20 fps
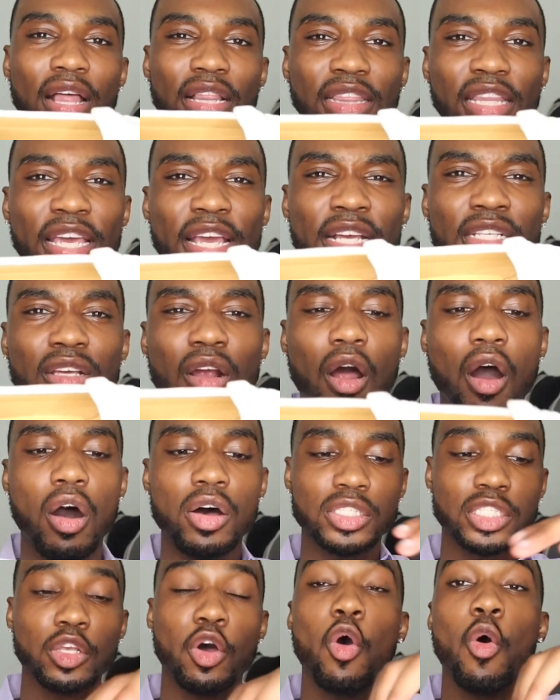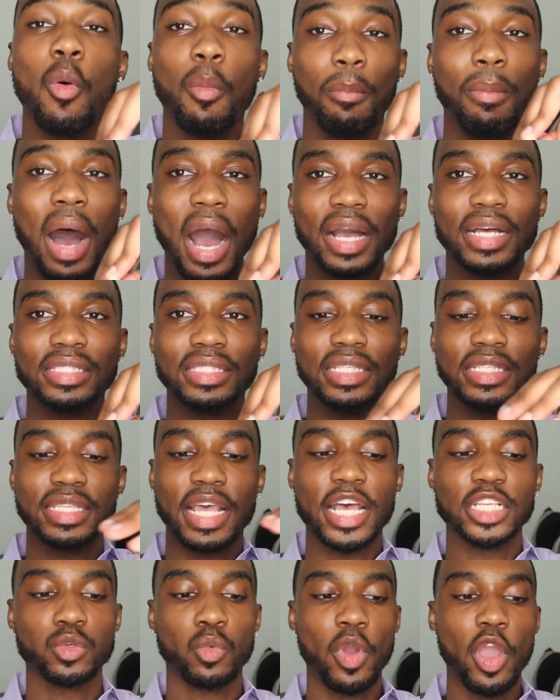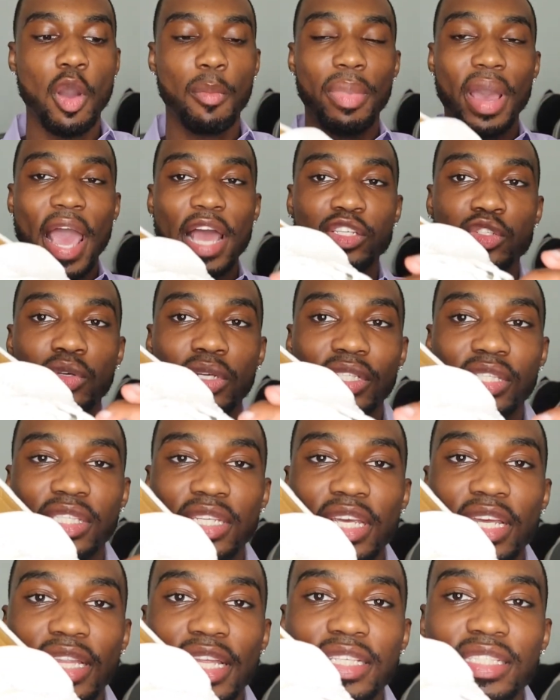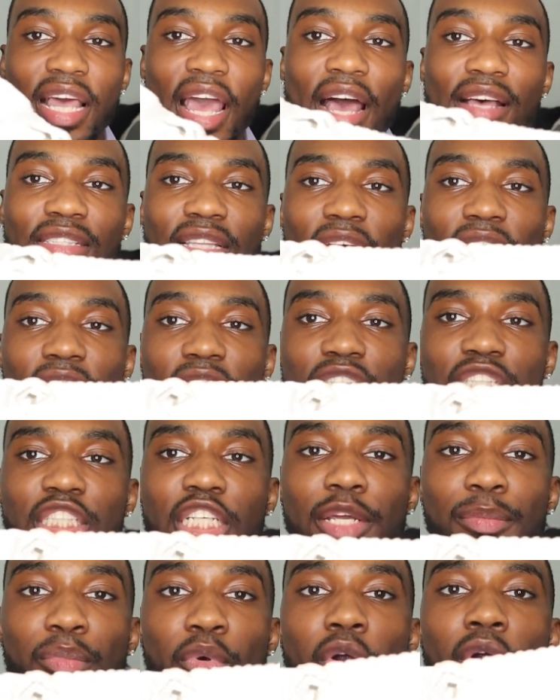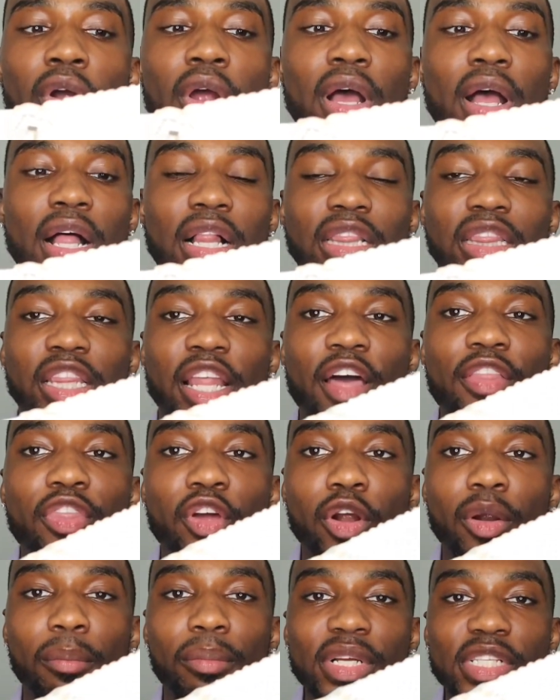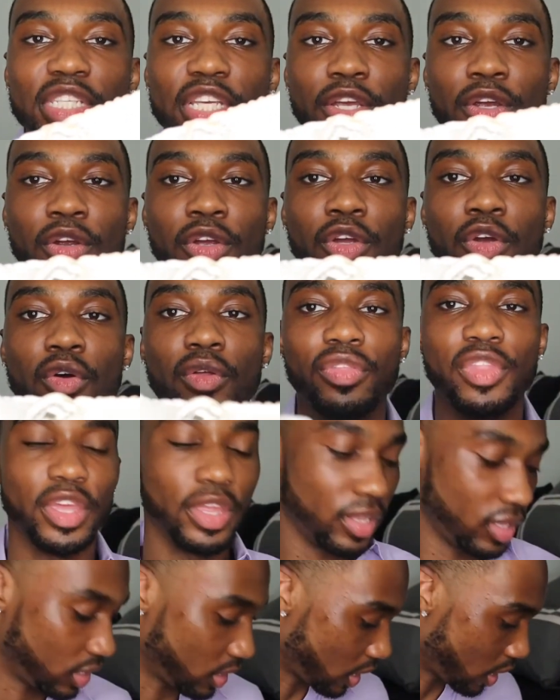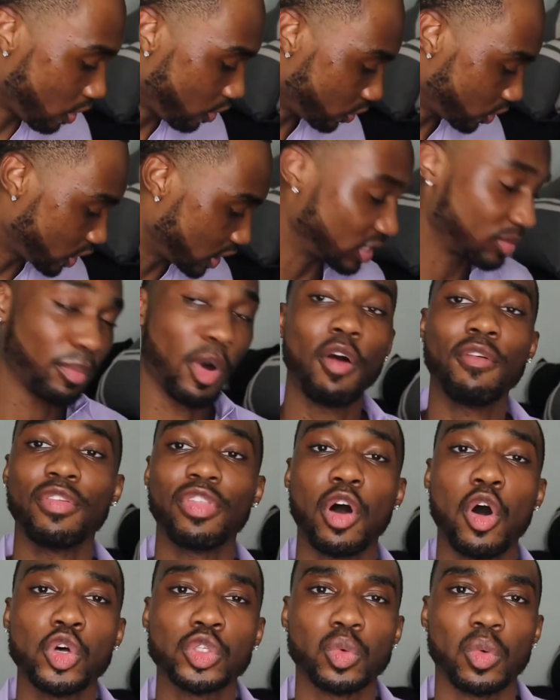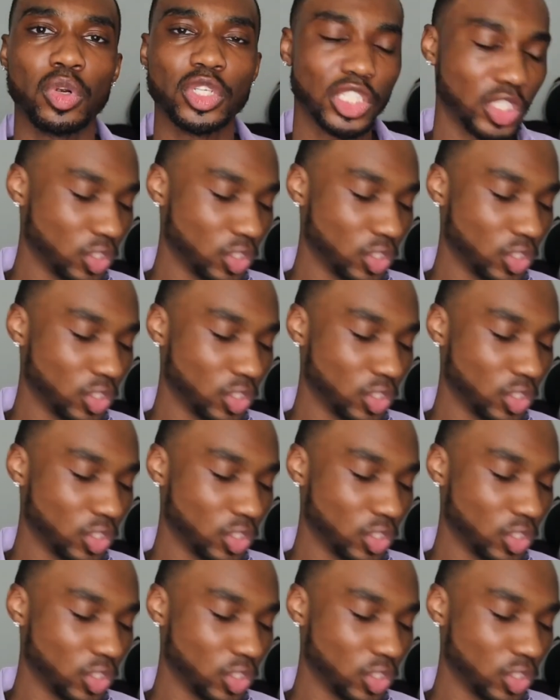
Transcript: these are also moccasins as well, but as you can see, this has like a cheaper leather material than the other, because both of those were